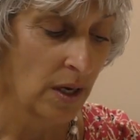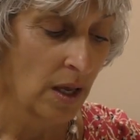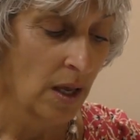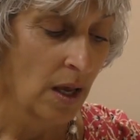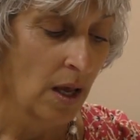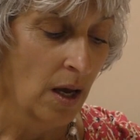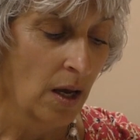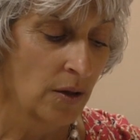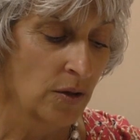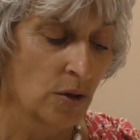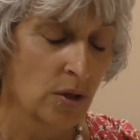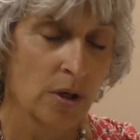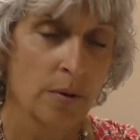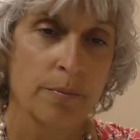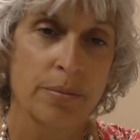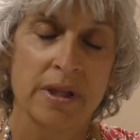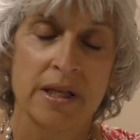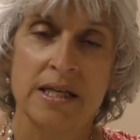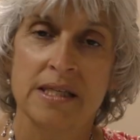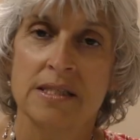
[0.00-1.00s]
Mm-hmm. You can
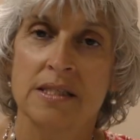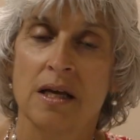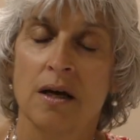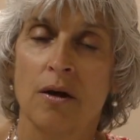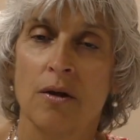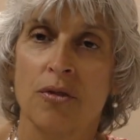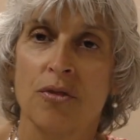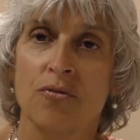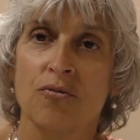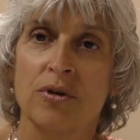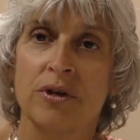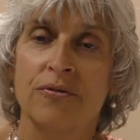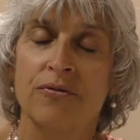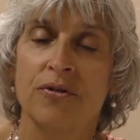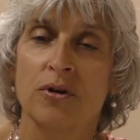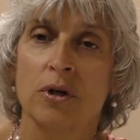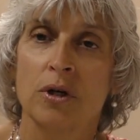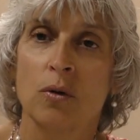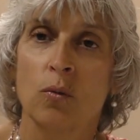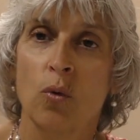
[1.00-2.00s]
place a
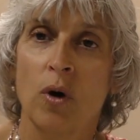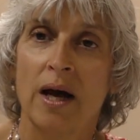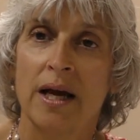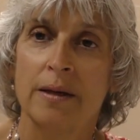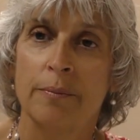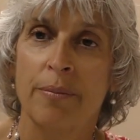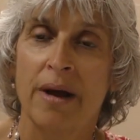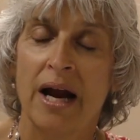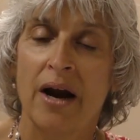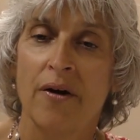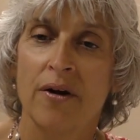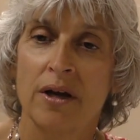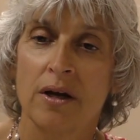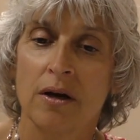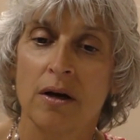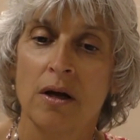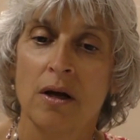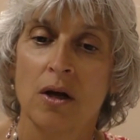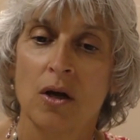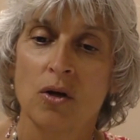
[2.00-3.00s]
3-foot wide
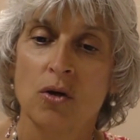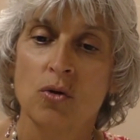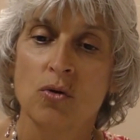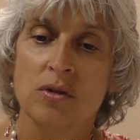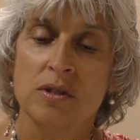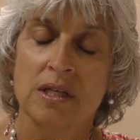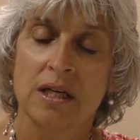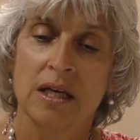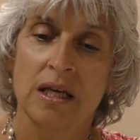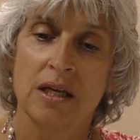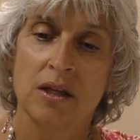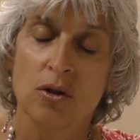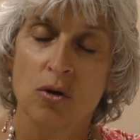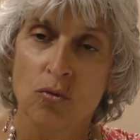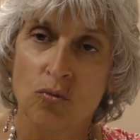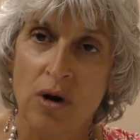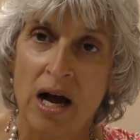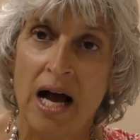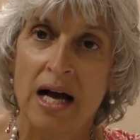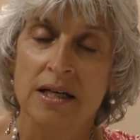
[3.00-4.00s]
barrier using either
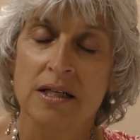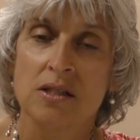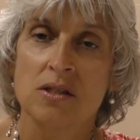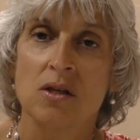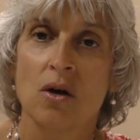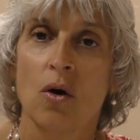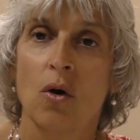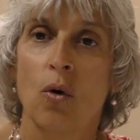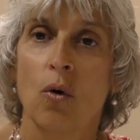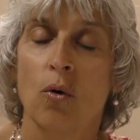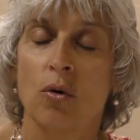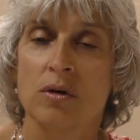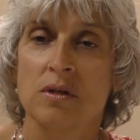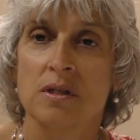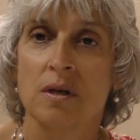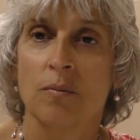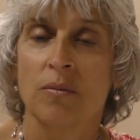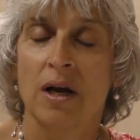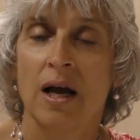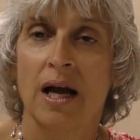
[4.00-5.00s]
rocks or
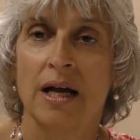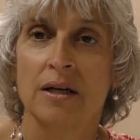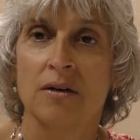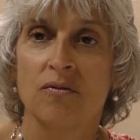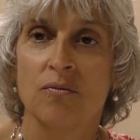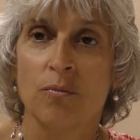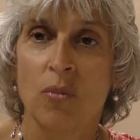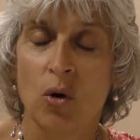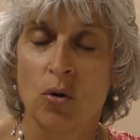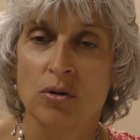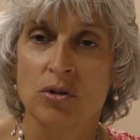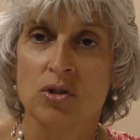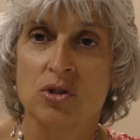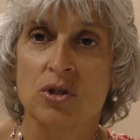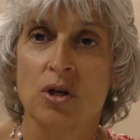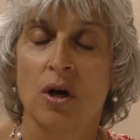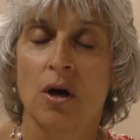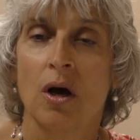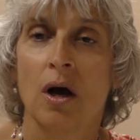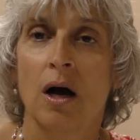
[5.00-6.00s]
some kind of mulch
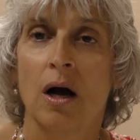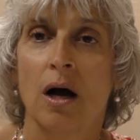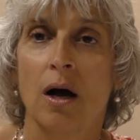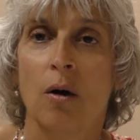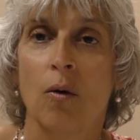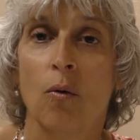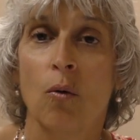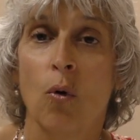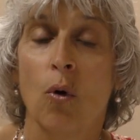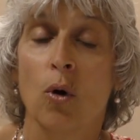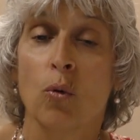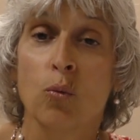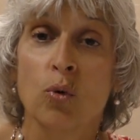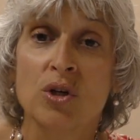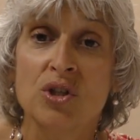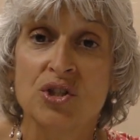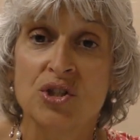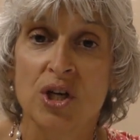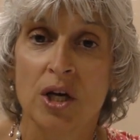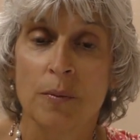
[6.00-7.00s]
or
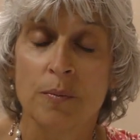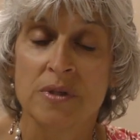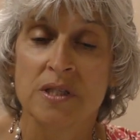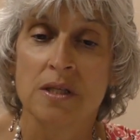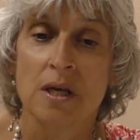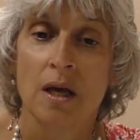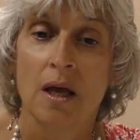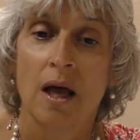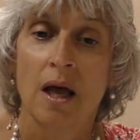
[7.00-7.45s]
wood chips,